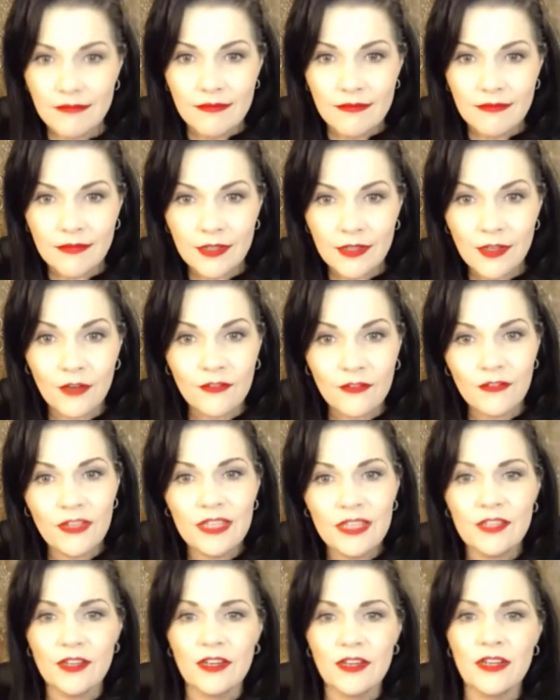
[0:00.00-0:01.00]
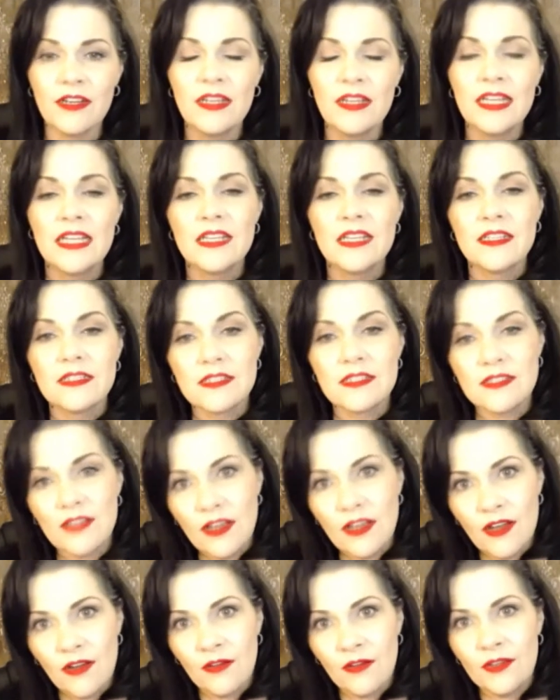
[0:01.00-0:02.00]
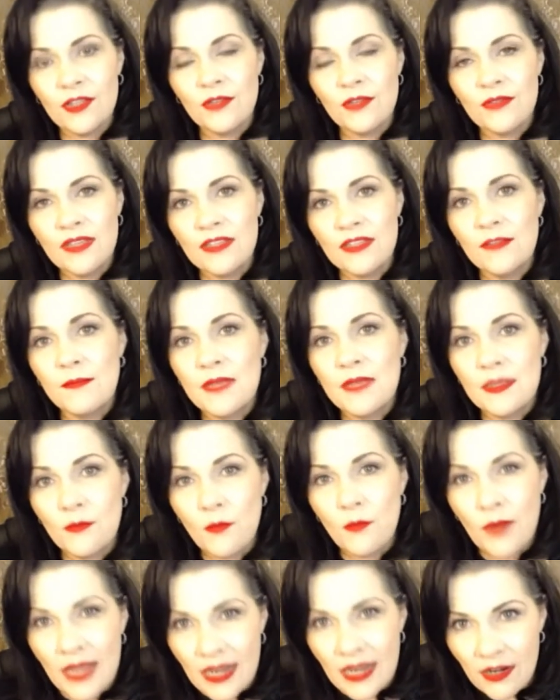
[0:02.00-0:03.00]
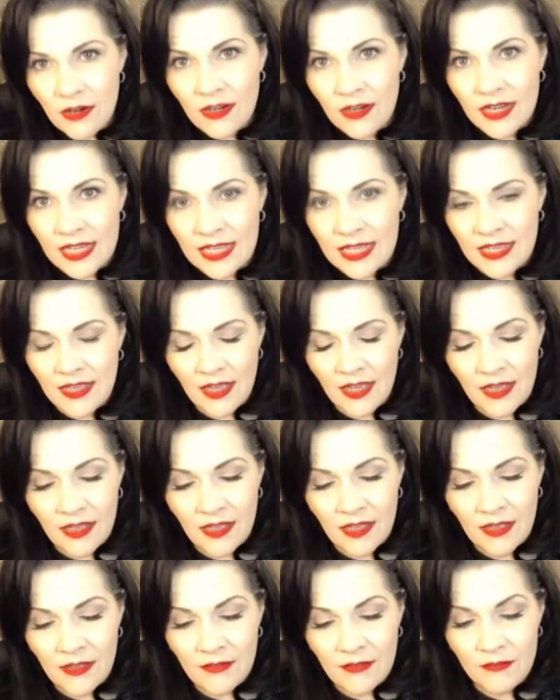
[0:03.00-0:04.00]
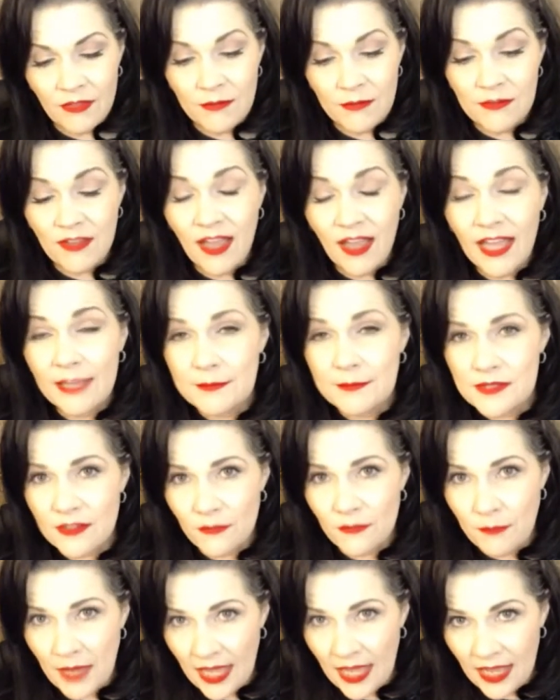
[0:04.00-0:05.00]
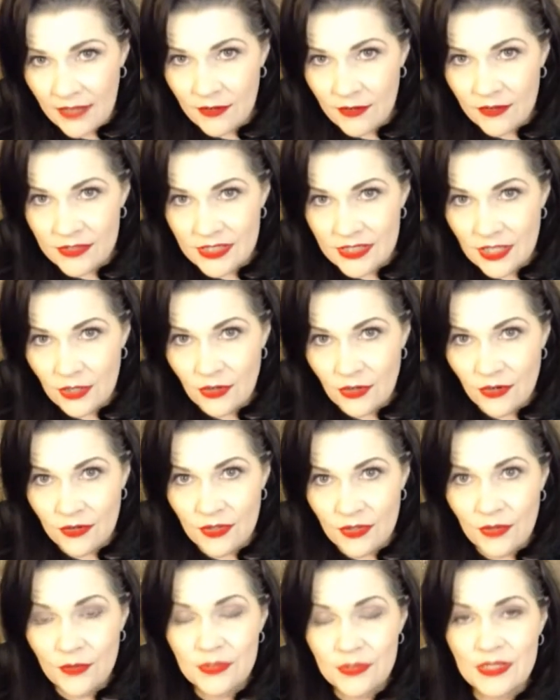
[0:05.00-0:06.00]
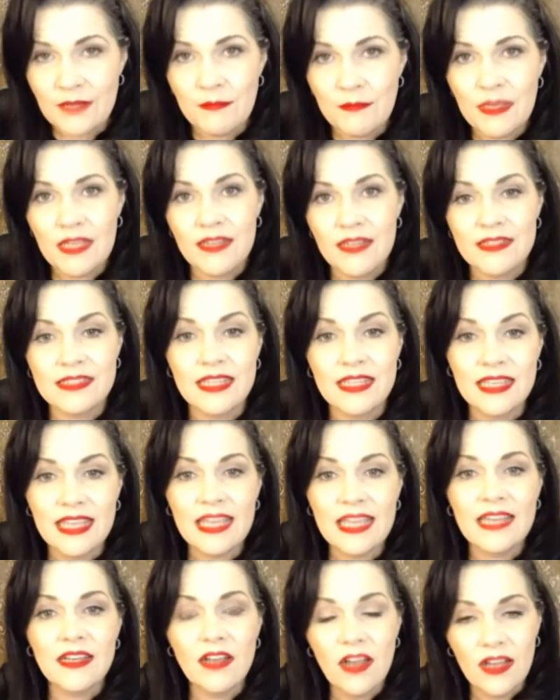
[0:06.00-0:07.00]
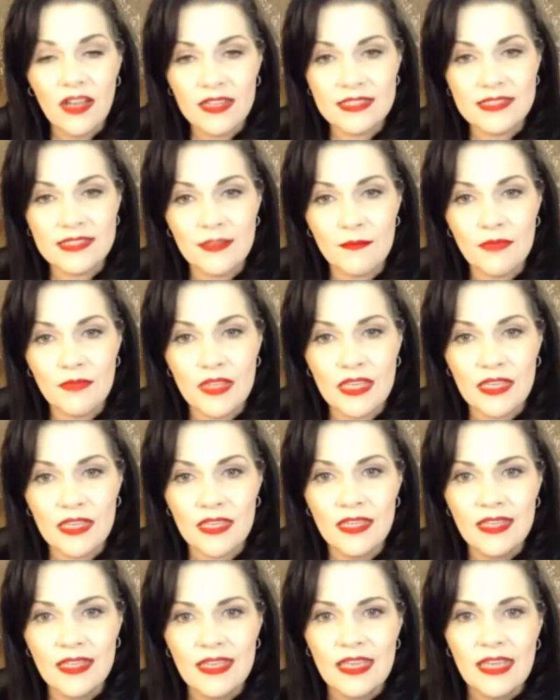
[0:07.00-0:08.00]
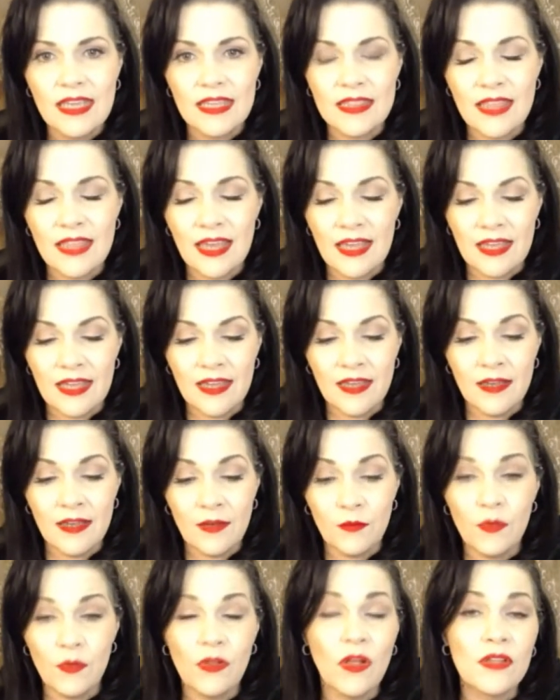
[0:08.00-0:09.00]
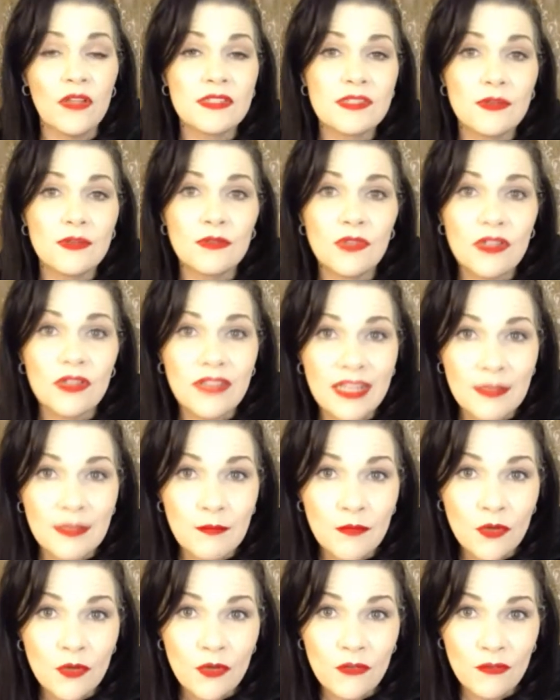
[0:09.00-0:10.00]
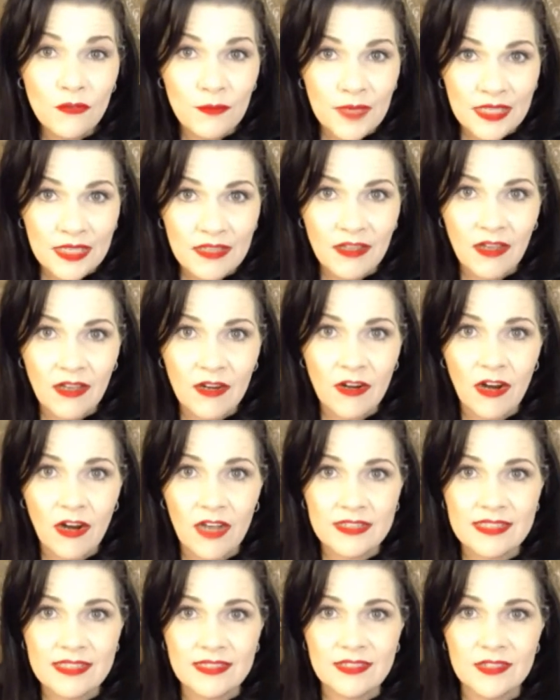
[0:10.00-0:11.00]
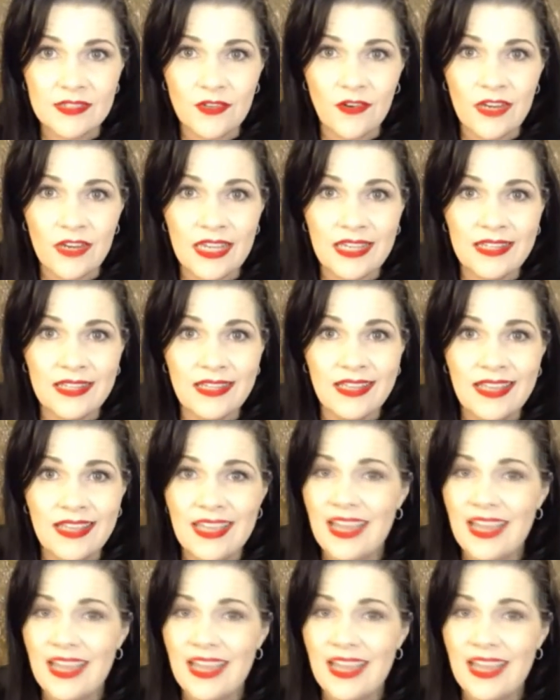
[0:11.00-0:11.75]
Go figure. So you need to be wary of the types of patterns that you're using because they can cause something that will also look like movement across the screen.